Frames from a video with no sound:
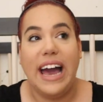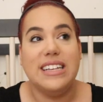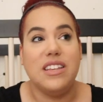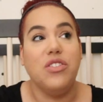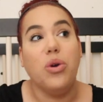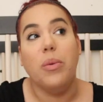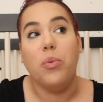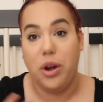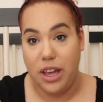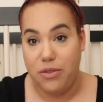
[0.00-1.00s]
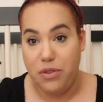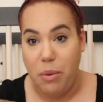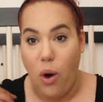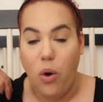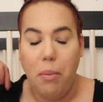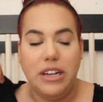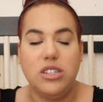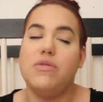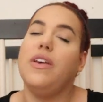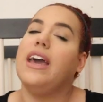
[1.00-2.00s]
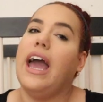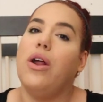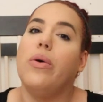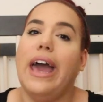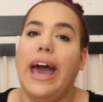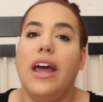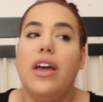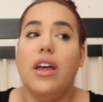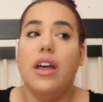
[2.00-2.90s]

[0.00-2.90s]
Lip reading: guys, even though I'm working from home, I just feel like I don't get